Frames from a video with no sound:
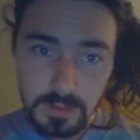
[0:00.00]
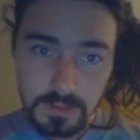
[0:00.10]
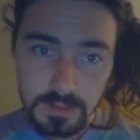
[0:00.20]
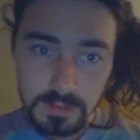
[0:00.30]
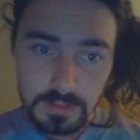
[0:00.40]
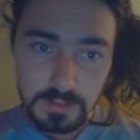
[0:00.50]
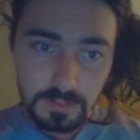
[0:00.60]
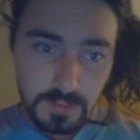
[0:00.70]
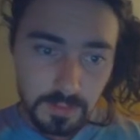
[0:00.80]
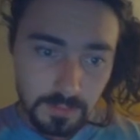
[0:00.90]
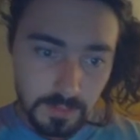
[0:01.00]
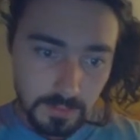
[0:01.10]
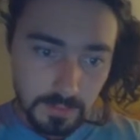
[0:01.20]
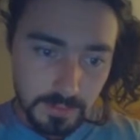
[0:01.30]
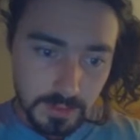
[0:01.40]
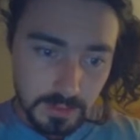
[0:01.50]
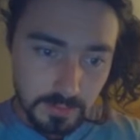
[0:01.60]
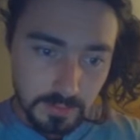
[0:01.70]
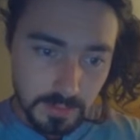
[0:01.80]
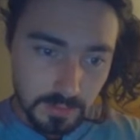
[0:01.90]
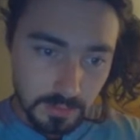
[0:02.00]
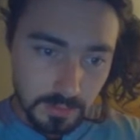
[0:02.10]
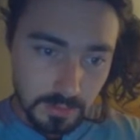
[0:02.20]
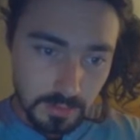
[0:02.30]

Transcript: Let's see, it's probably in computer.